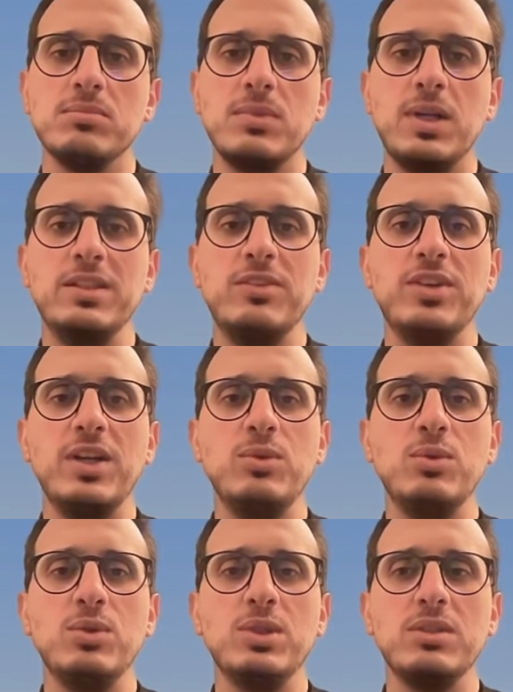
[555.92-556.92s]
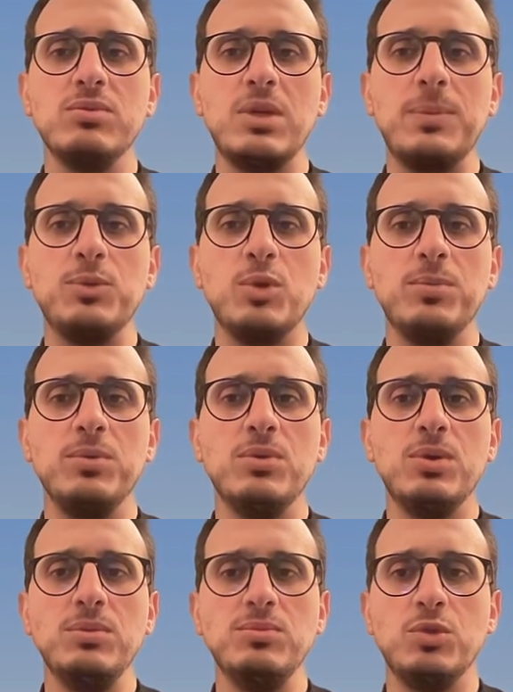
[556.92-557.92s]
I decided to not interrupt
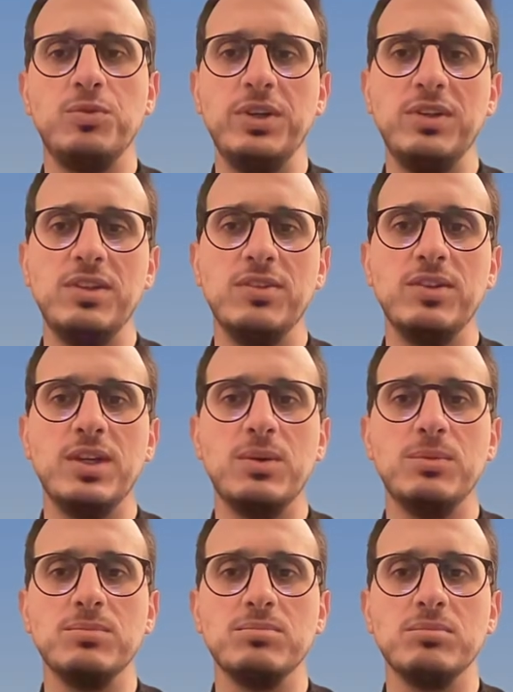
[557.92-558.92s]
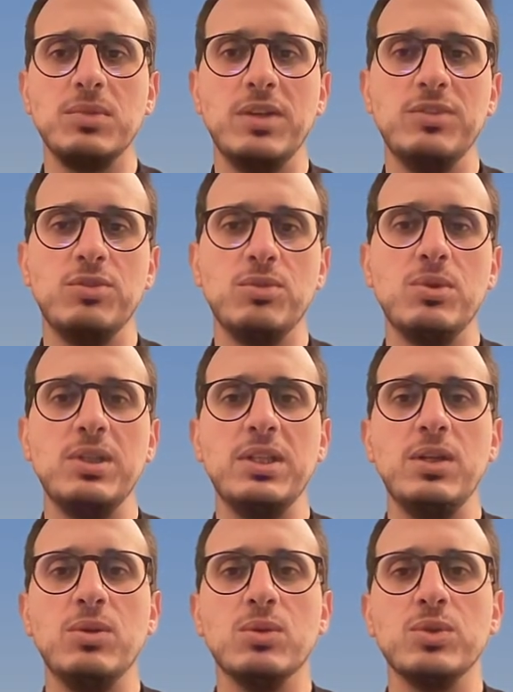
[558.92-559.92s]
OpenCode to fix this now, as it's
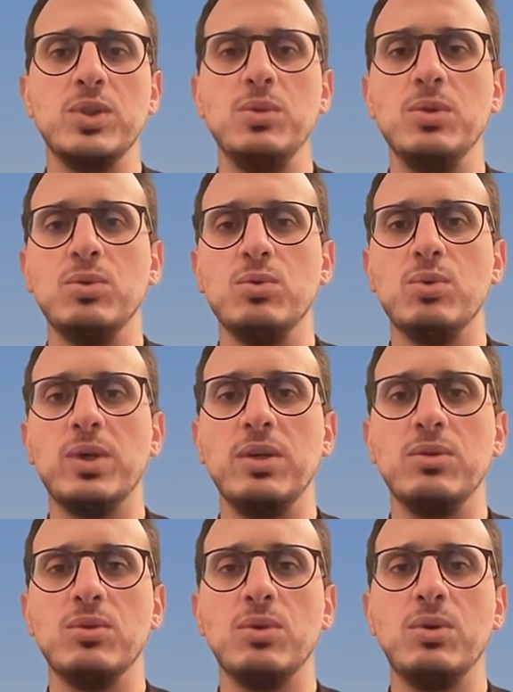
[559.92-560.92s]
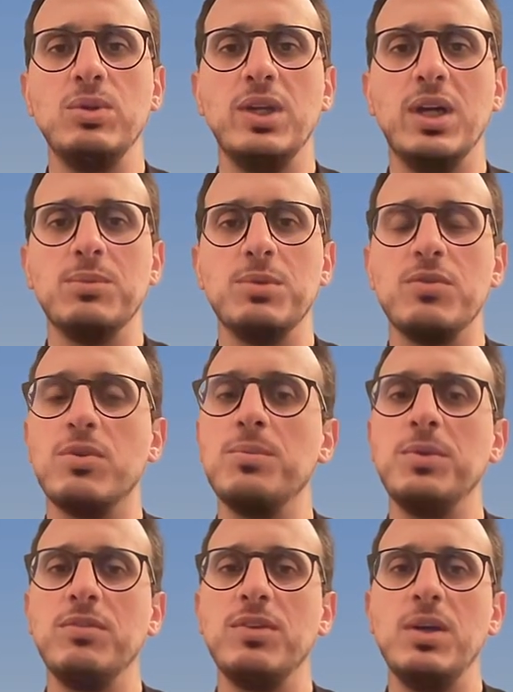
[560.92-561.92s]
currently continuing to write code and
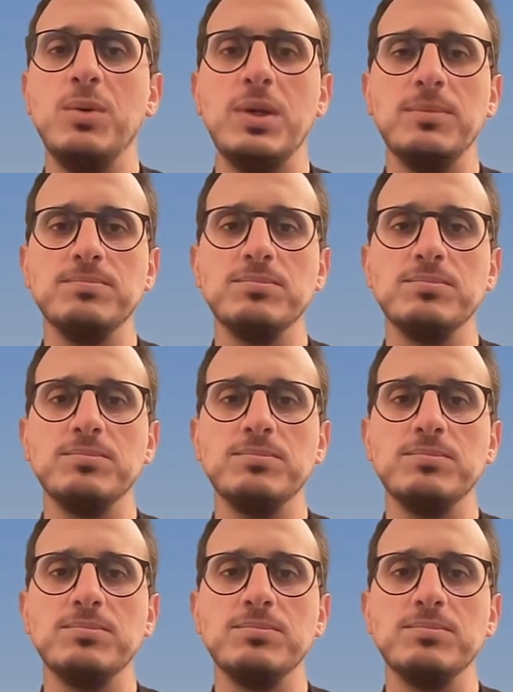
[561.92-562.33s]
performing very well.